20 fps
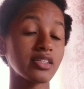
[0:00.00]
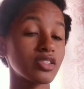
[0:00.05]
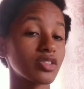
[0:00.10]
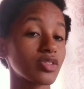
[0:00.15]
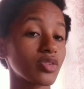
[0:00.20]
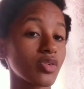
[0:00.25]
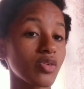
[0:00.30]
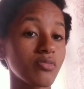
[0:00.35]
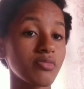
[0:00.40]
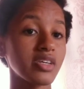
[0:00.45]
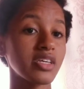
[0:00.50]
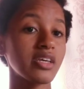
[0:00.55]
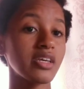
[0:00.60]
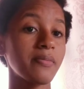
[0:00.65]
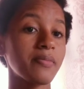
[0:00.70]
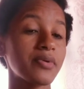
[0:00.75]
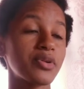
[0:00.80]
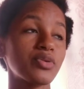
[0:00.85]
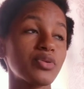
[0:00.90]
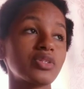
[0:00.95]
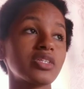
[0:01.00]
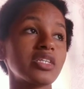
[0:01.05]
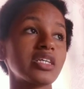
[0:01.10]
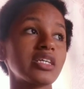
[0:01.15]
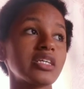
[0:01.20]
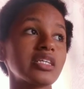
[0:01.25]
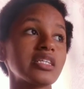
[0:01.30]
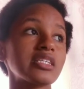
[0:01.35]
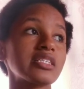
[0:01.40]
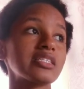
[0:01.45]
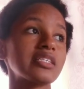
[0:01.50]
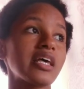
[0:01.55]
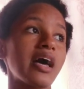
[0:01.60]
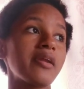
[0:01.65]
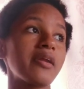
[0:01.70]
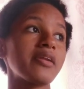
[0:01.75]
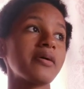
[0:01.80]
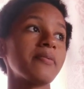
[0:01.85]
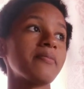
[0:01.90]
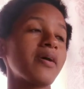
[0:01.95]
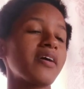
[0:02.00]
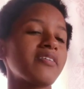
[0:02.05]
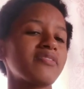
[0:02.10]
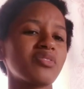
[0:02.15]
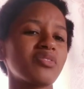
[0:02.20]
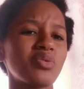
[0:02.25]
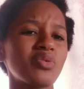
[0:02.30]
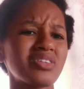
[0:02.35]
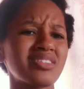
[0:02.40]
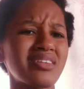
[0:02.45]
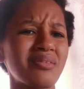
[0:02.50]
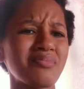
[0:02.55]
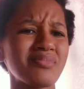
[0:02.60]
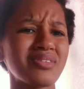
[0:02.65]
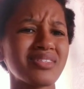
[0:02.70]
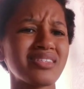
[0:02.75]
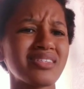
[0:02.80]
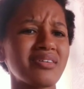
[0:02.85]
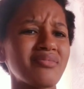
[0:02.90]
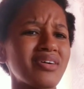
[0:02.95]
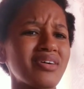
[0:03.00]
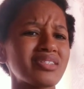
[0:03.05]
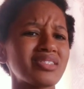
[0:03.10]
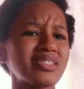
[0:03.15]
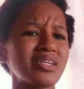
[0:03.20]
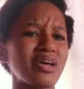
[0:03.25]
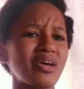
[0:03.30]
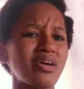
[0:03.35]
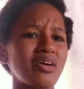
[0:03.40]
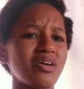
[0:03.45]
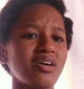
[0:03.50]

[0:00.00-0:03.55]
so me, me do things and then I have to question myself and say